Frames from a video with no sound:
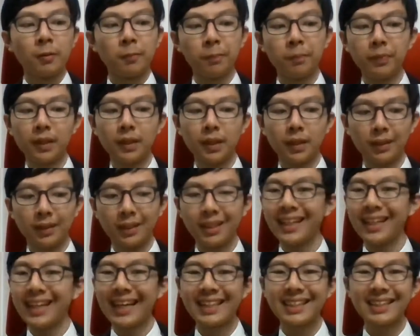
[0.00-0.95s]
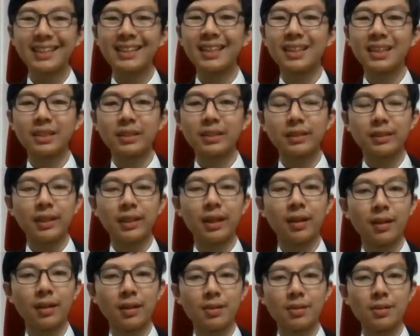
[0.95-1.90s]
hmm, and does
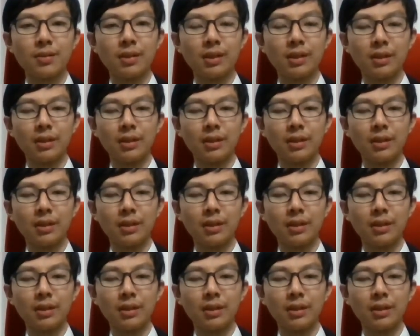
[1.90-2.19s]
tell